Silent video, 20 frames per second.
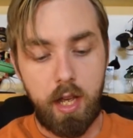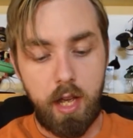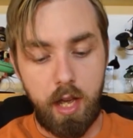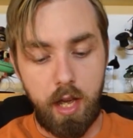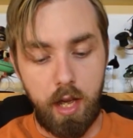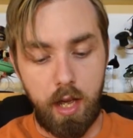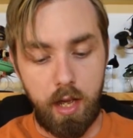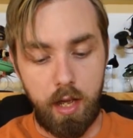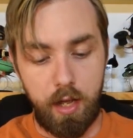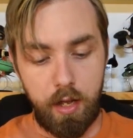
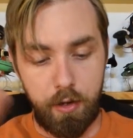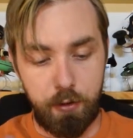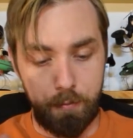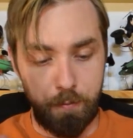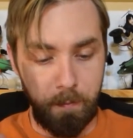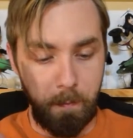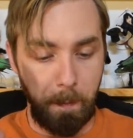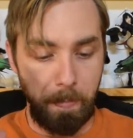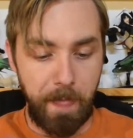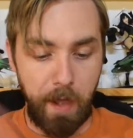
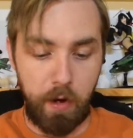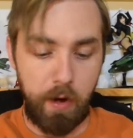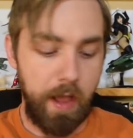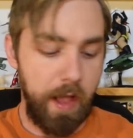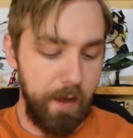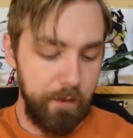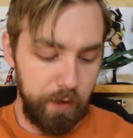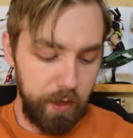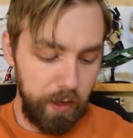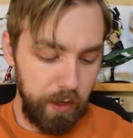I don't
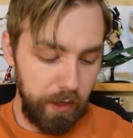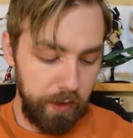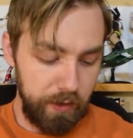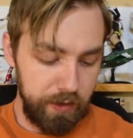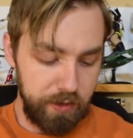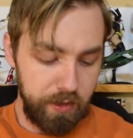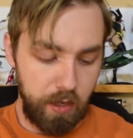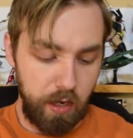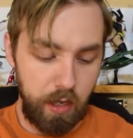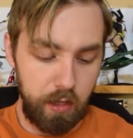have anything in
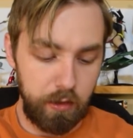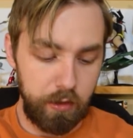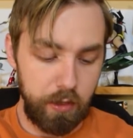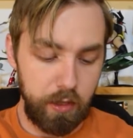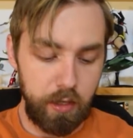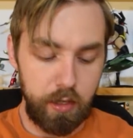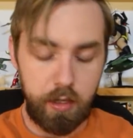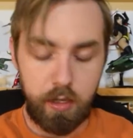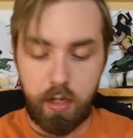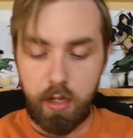this
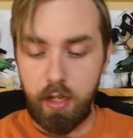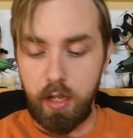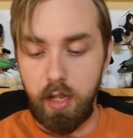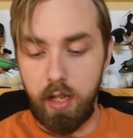color.